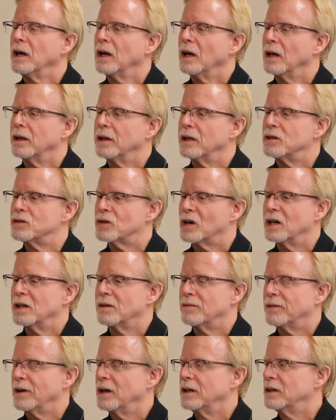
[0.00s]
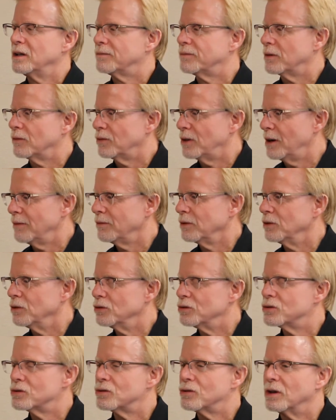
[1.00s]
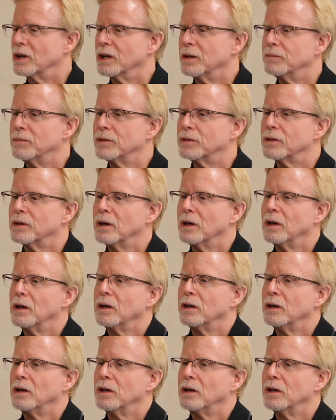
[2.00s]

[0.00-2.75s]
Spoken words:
and then trying to find different revenue streams,